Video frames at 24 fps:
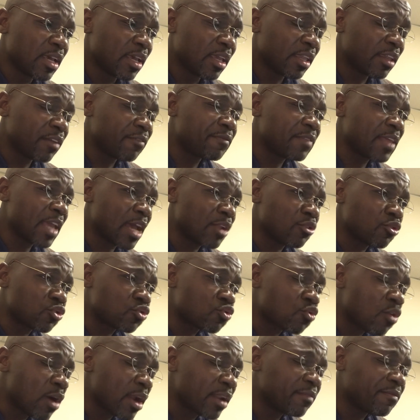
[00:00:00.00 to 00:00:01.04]
if they are not
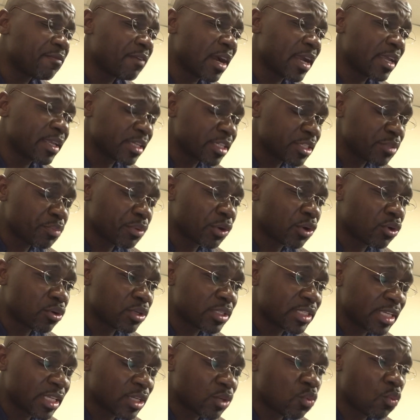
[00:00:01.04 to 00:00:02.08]
qualifying is because
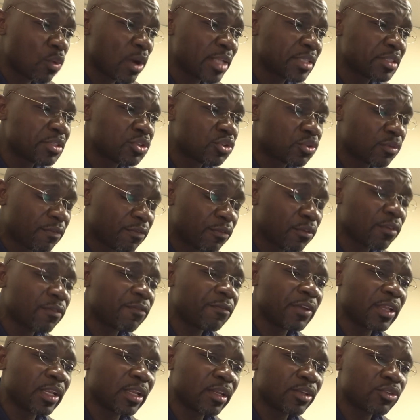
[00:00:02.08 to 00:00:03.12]
it wants to
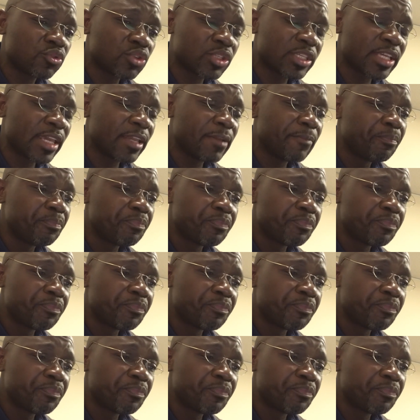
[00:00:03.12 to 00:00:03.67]
fulfill, to say,